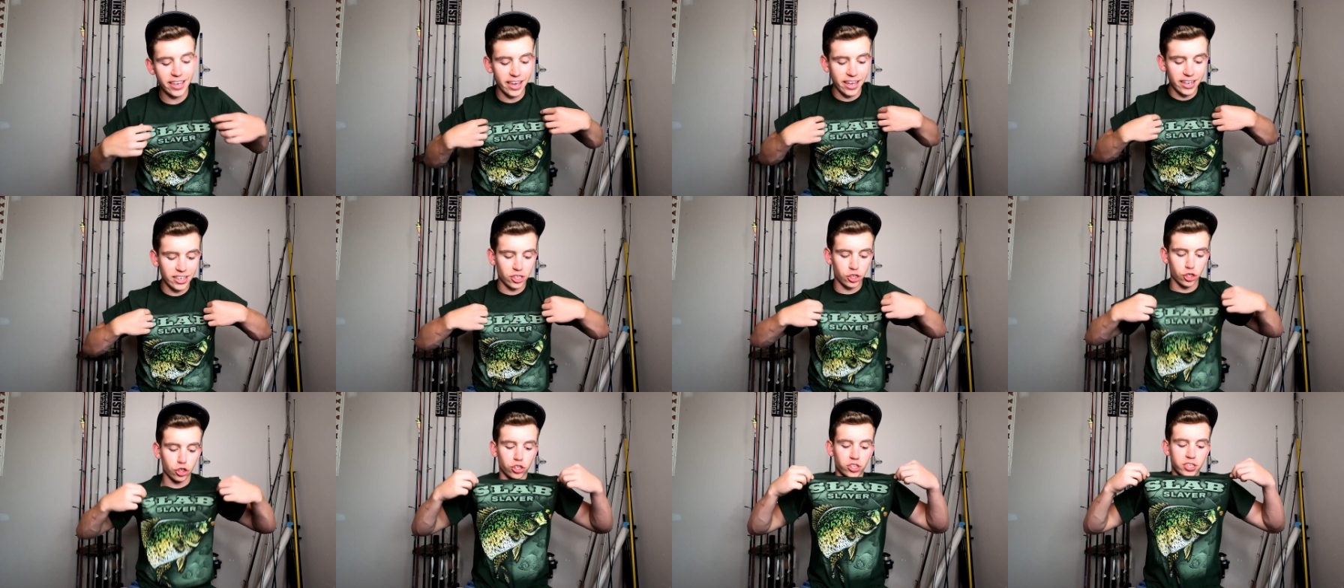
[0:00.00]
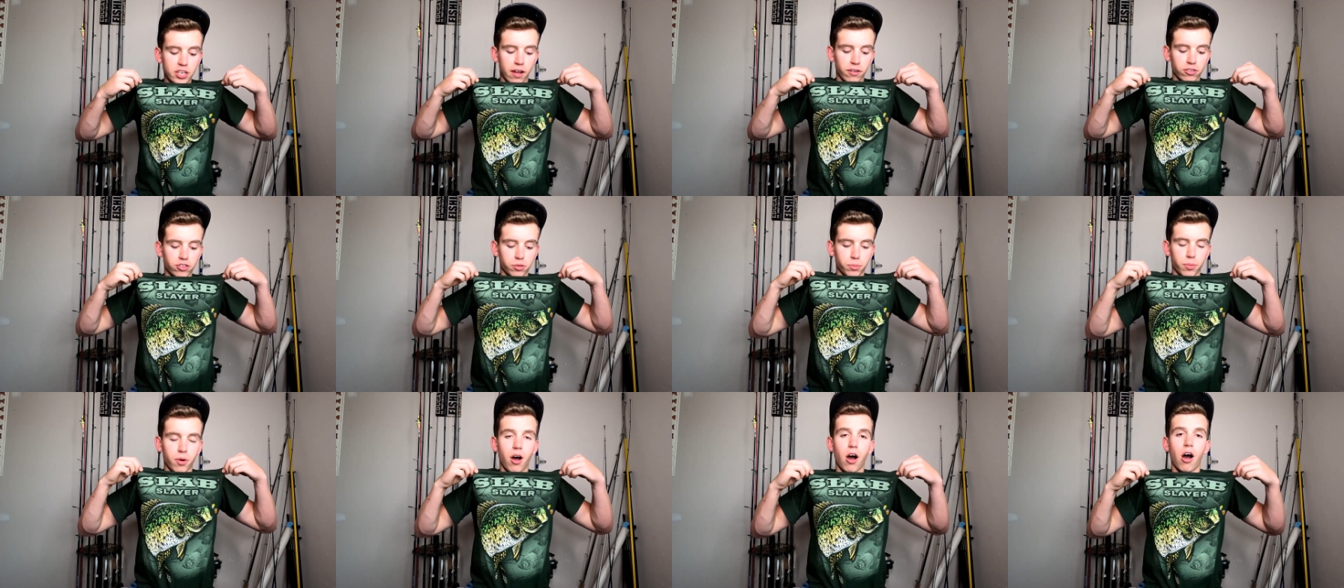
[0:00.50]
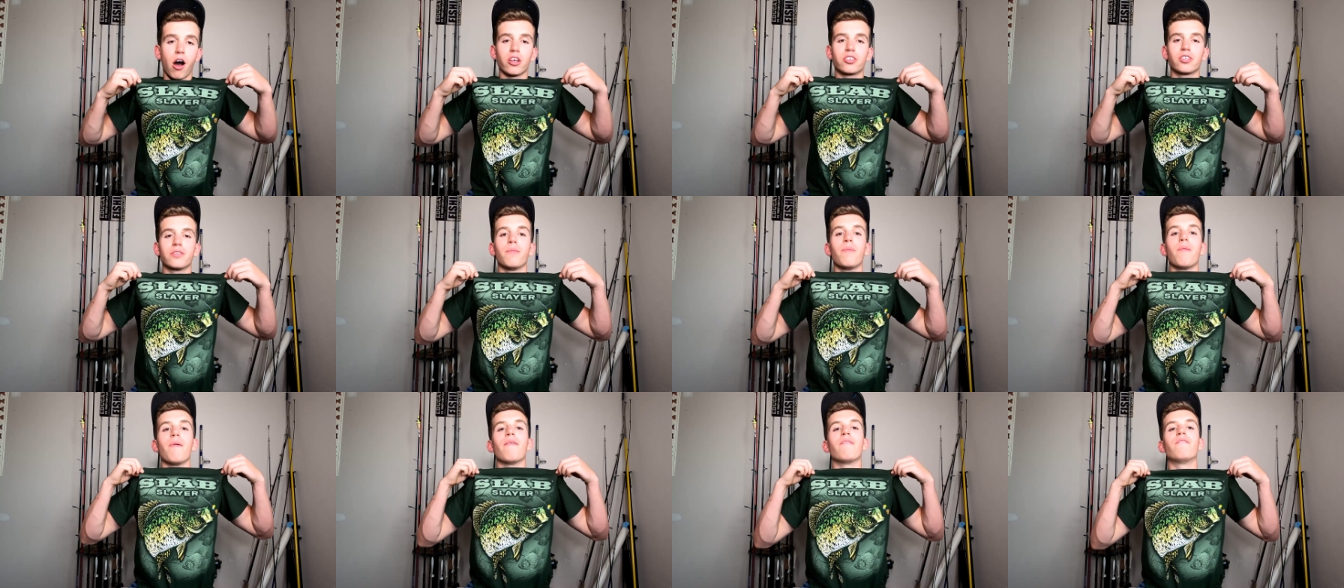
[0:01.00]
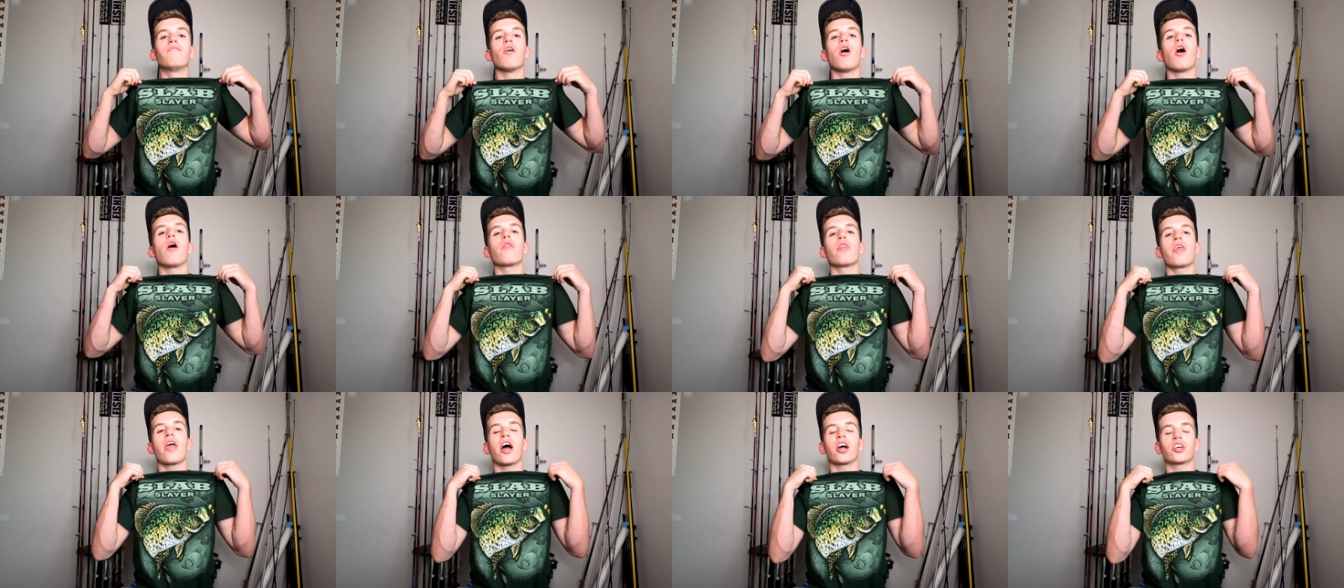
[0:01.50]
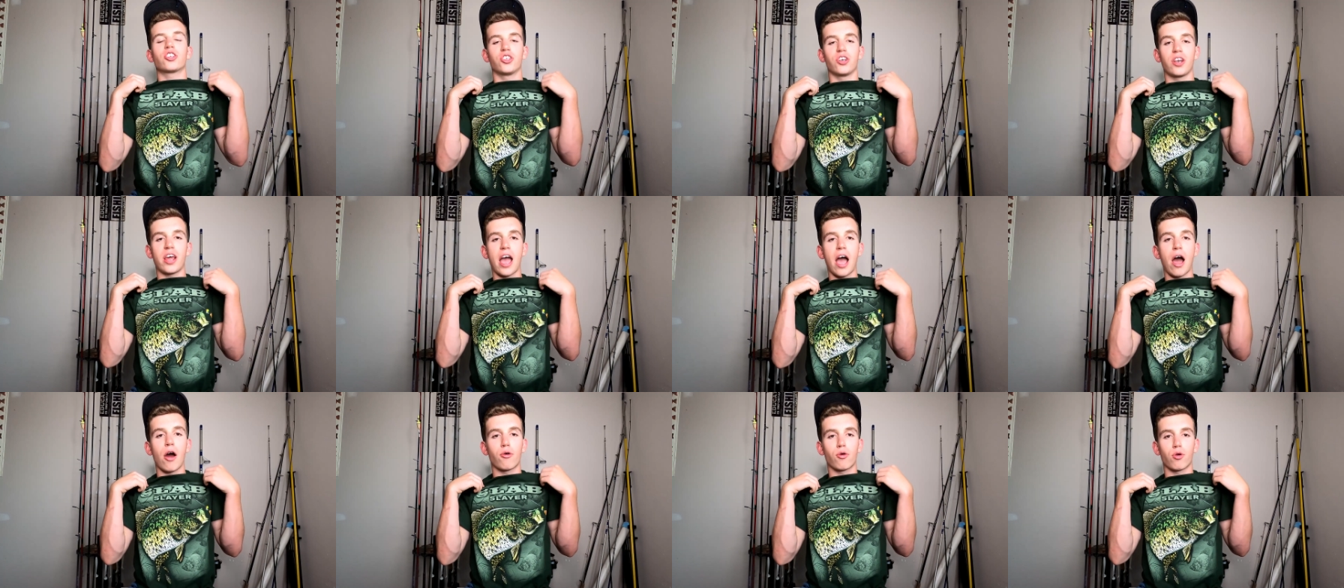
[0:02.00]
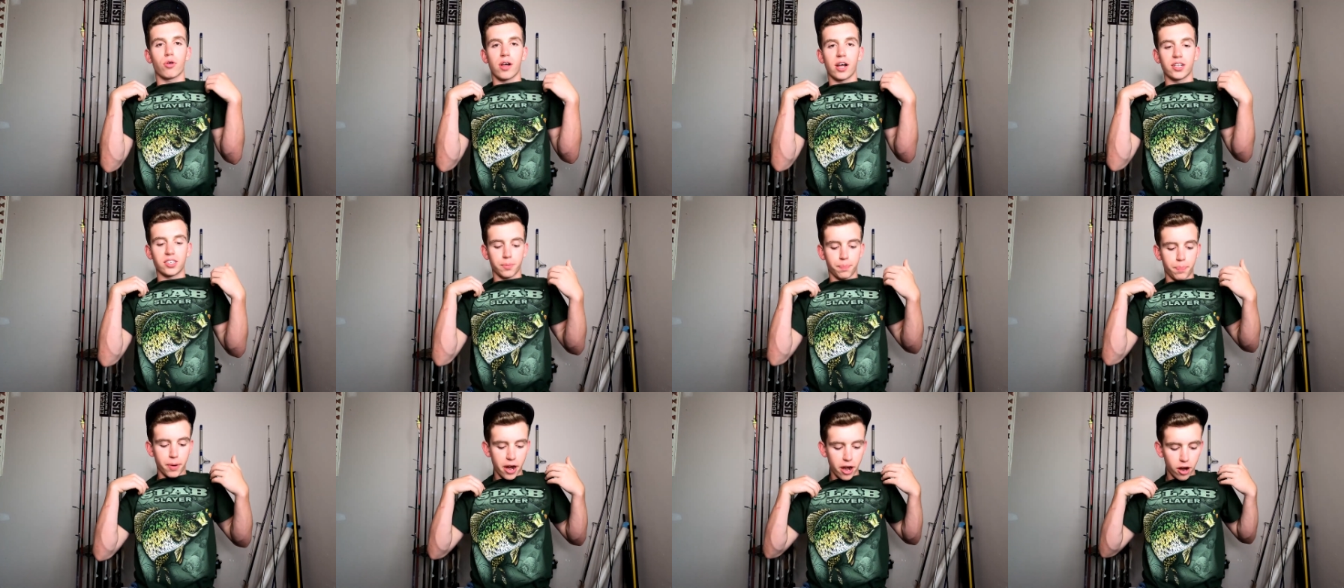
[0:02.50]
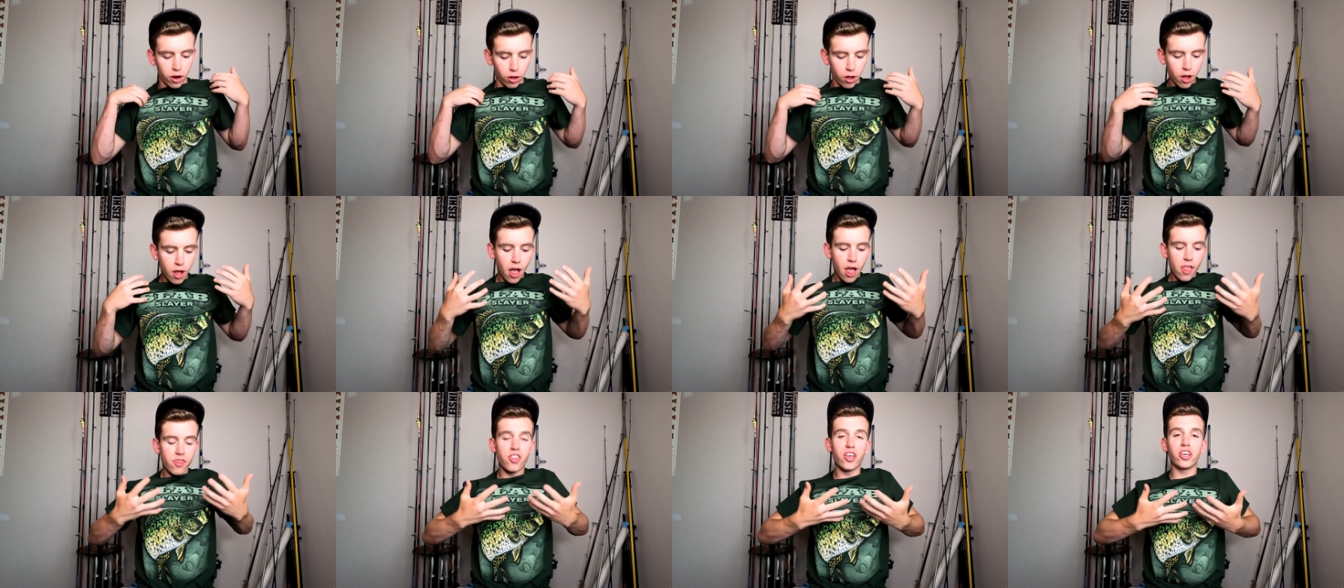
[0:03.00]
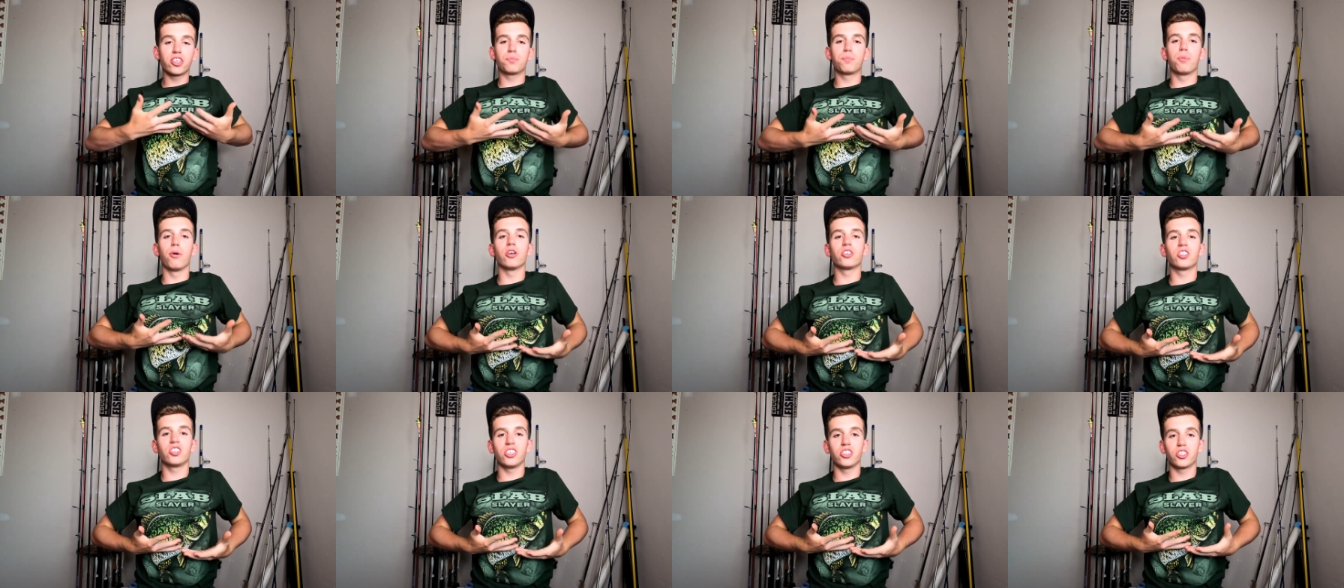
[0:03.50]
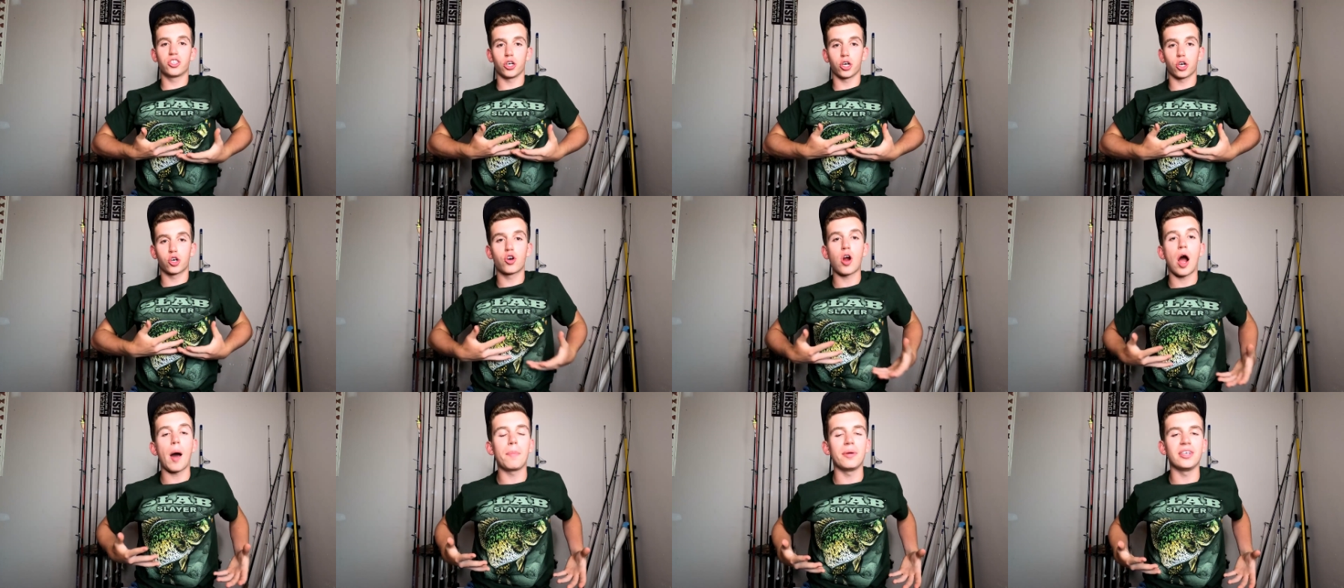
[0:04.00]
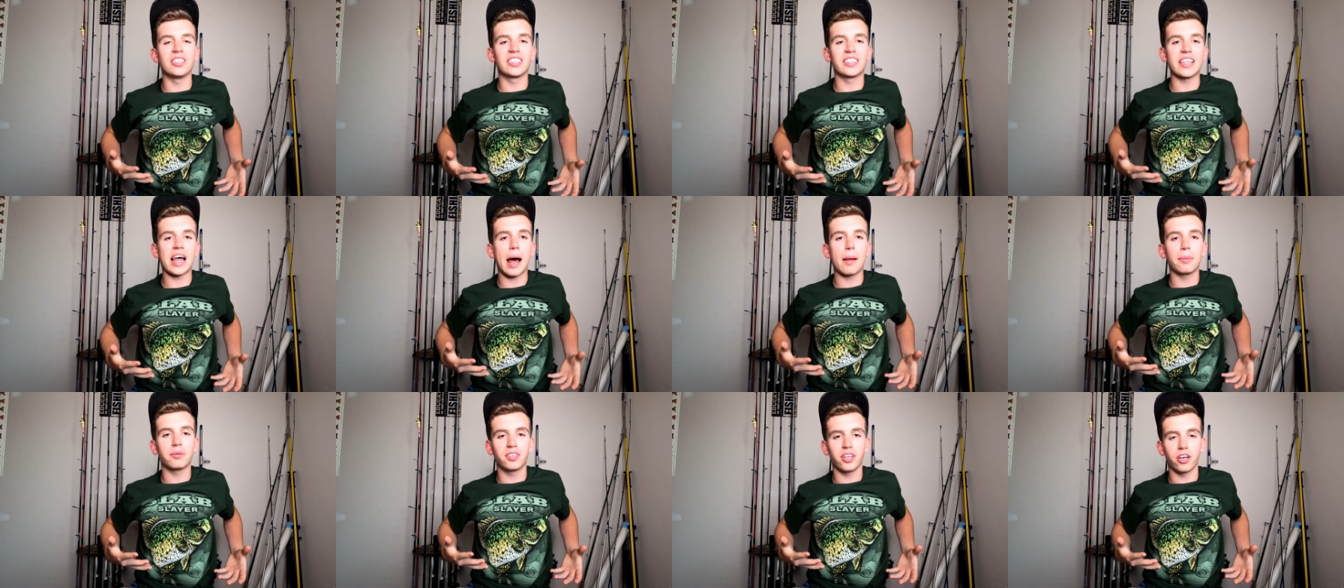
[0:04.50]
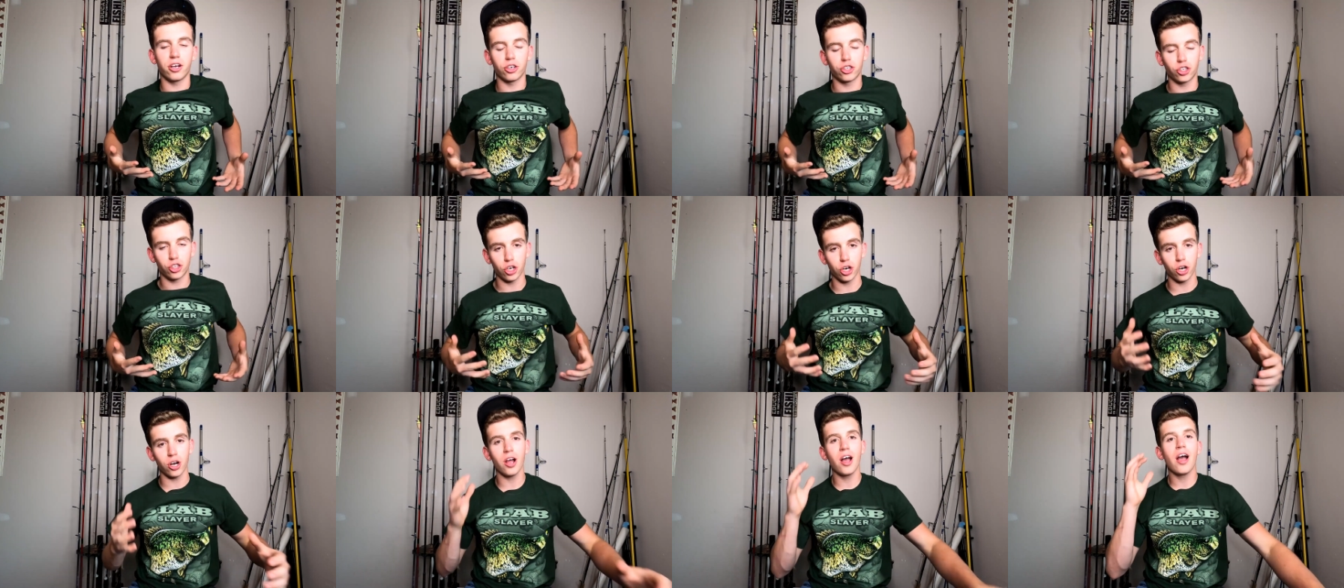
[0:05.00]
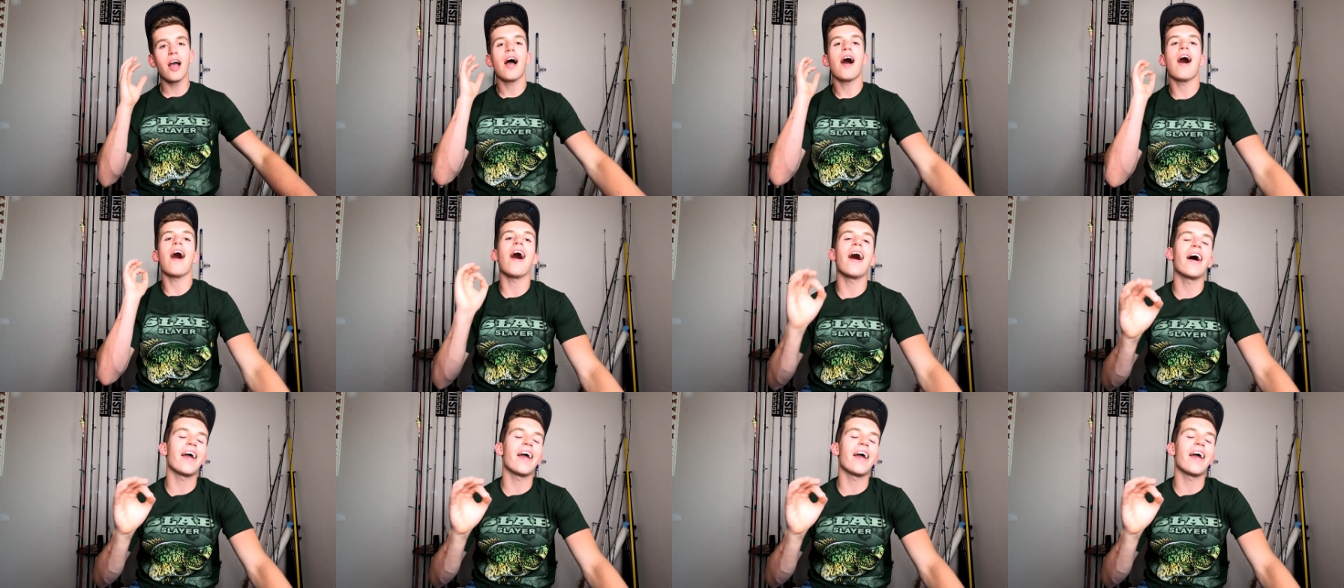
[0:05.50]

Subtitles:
get yourself some awesome Follow the Action Outdoor Lines apparel. This personally is their Crappie Slab Slayer shirt.